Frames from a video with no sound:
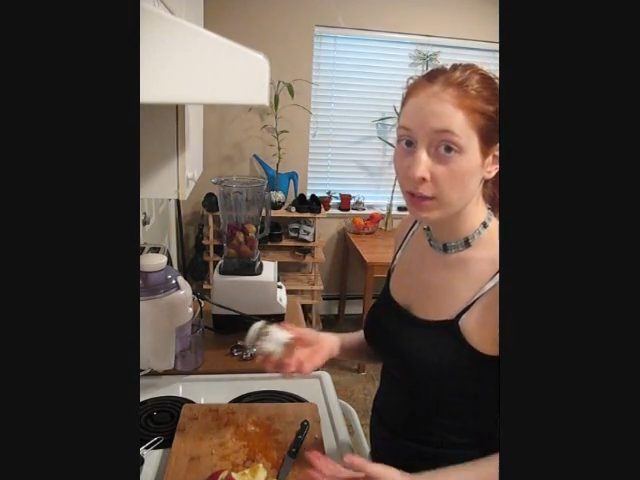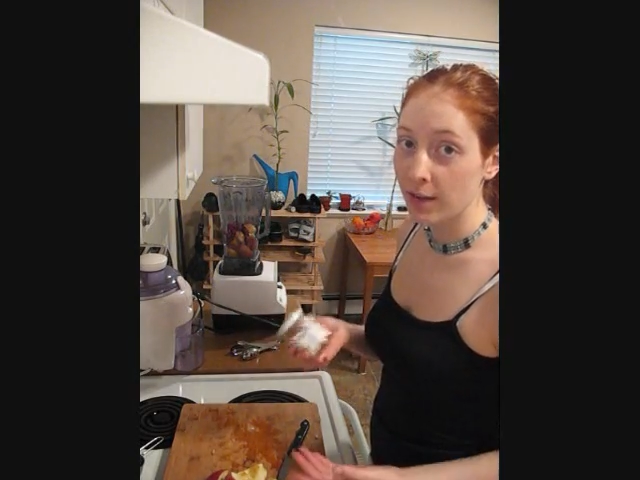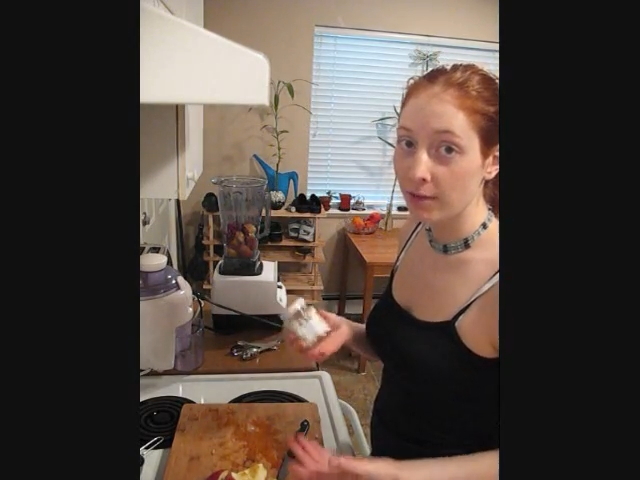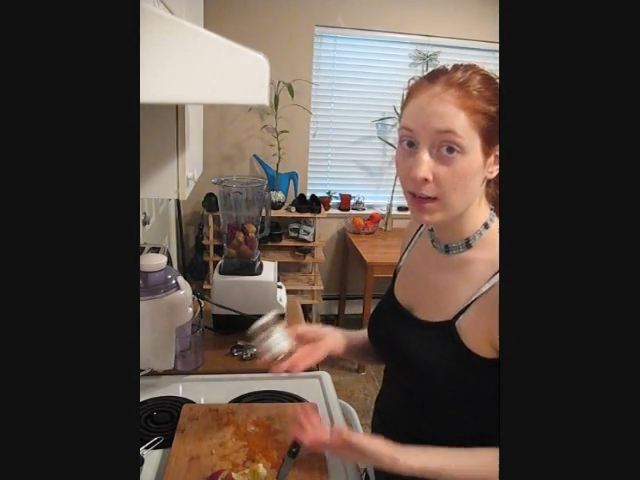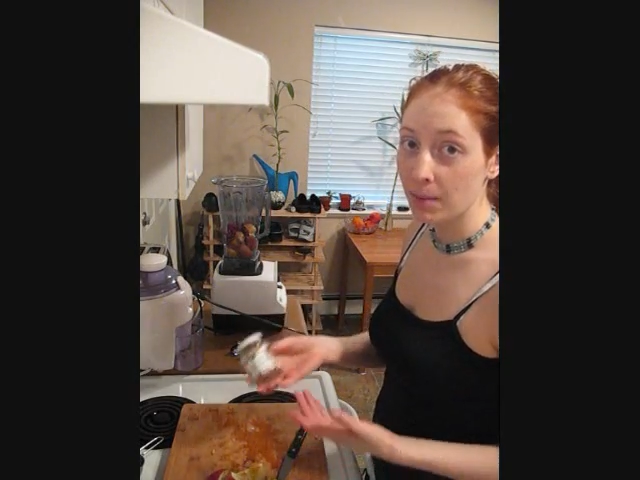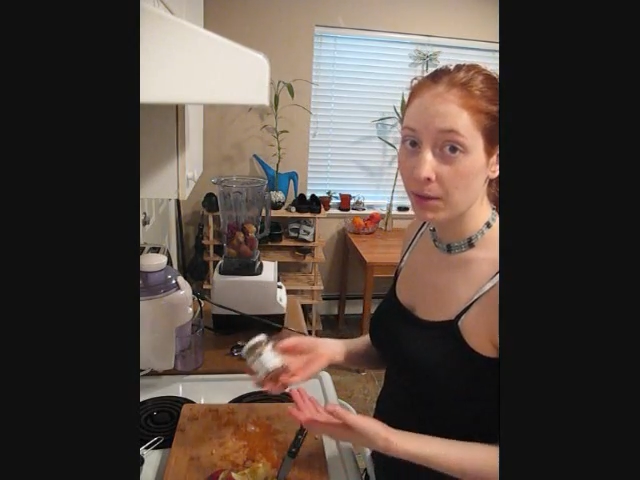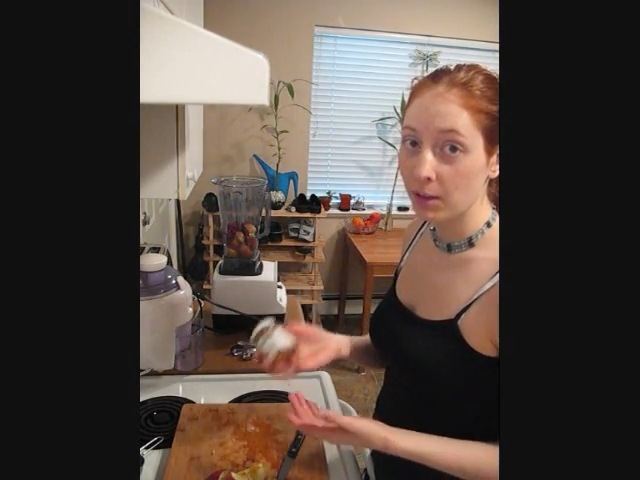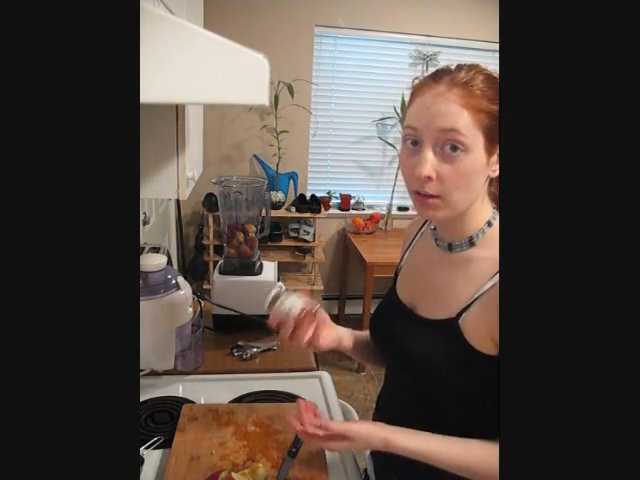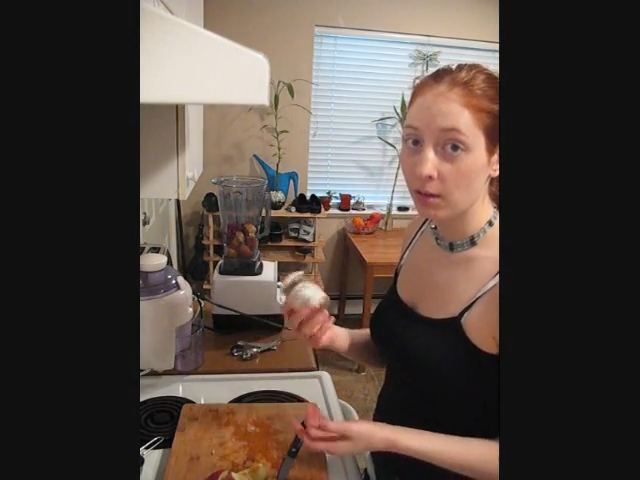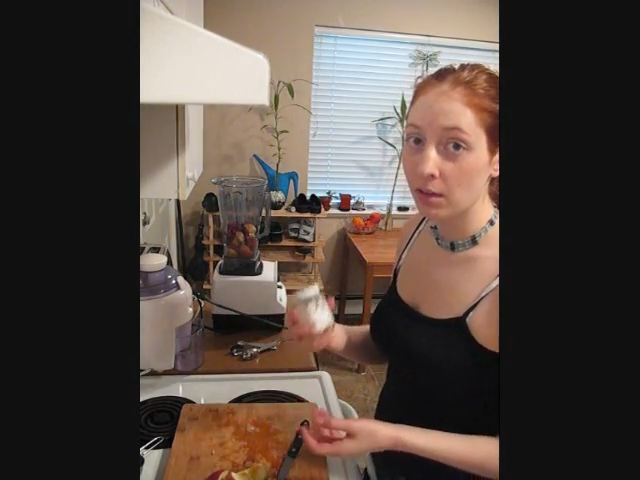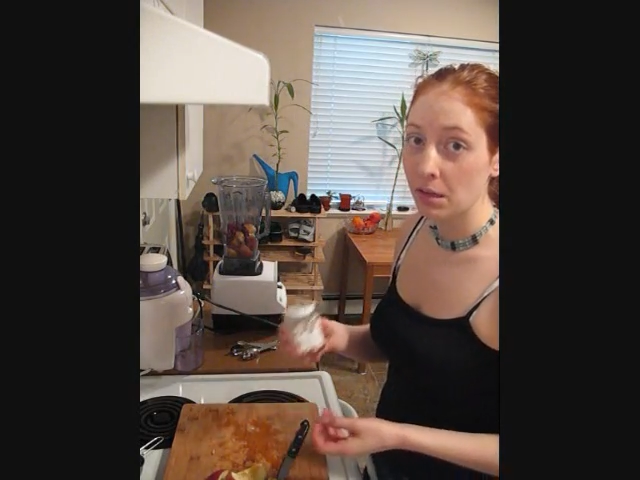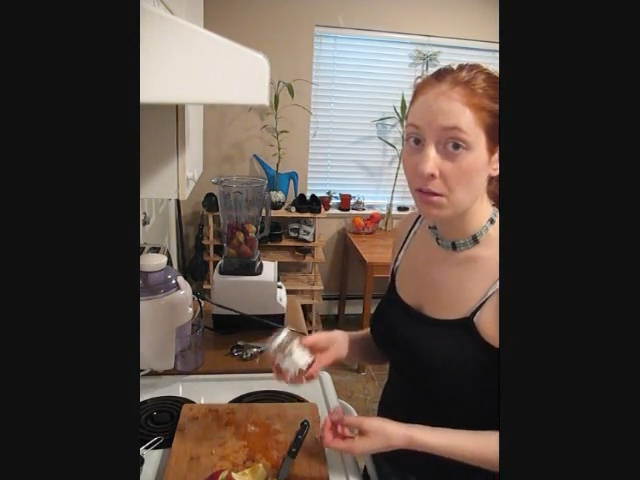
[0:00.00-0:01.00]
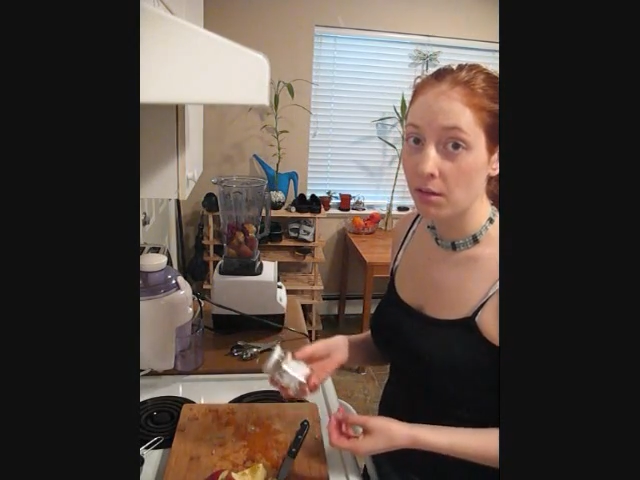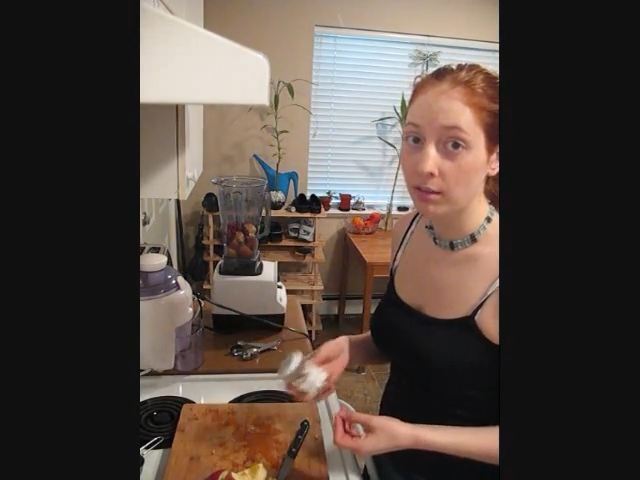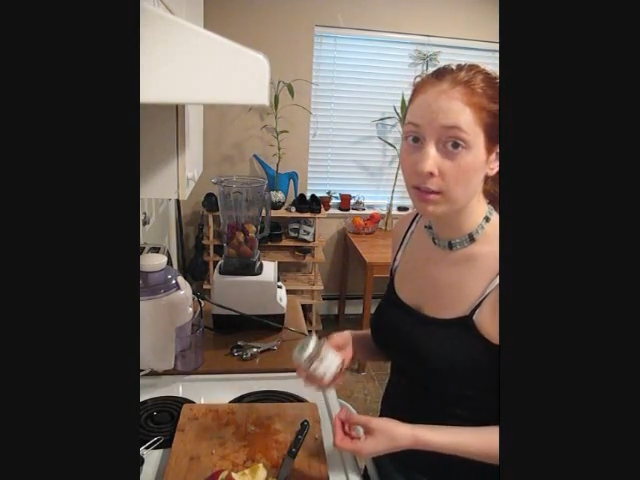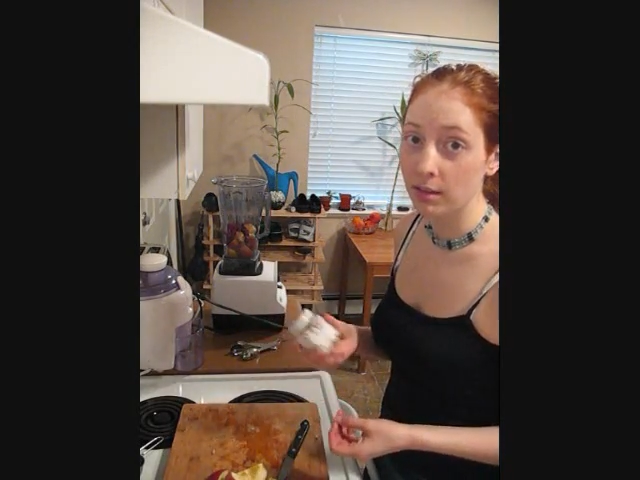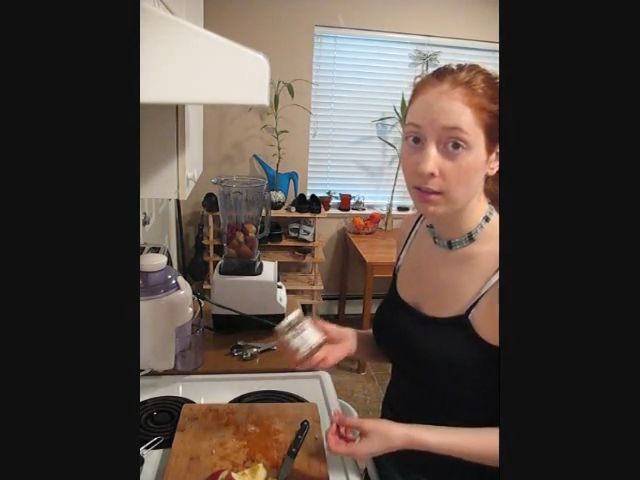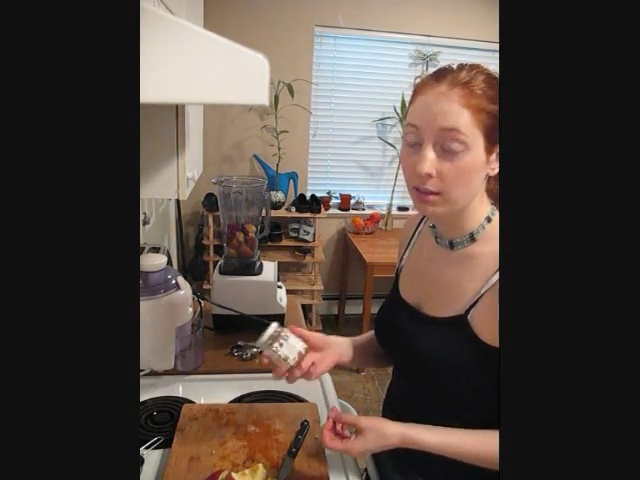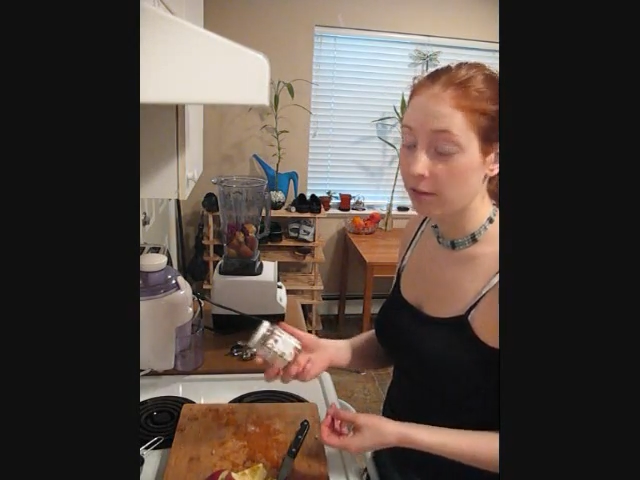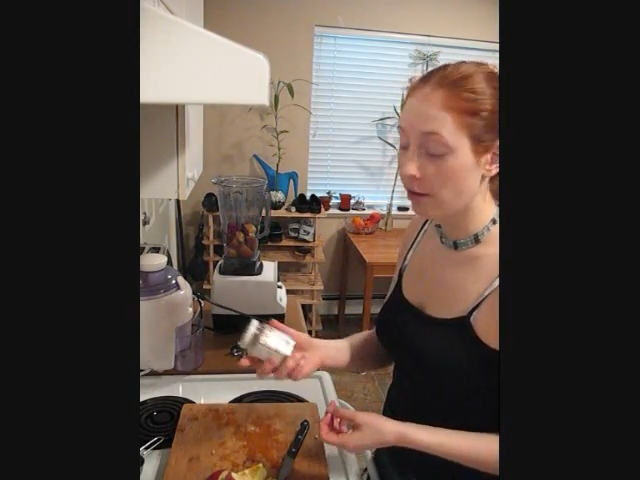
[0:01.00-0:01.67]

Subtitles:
have an Epicure consultant in